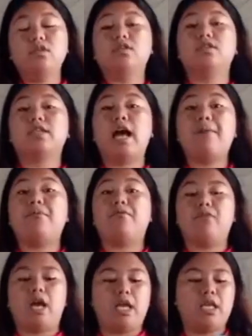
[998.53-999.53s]
top of
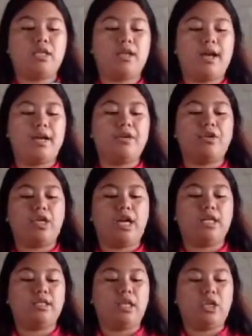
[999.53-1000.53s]
the entire
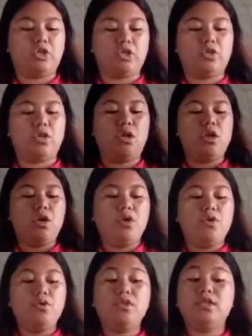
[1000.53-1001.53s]
organization,
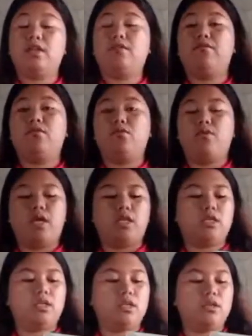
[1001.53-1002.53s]
whose
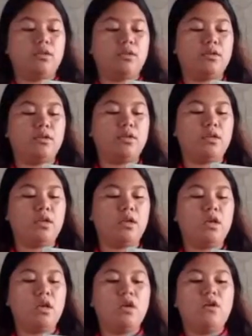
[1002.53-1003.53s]
influence
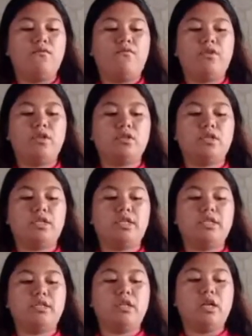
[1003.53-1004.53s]

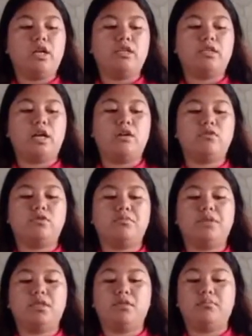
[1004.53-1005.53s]
filters down to
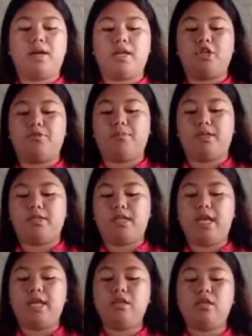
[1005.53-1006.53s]
middle management
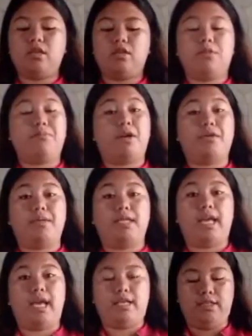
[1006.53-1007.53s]
and department
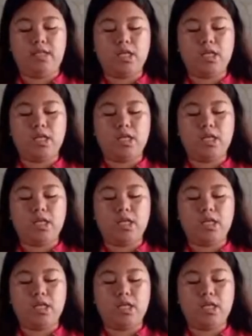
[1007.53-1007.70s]
heads.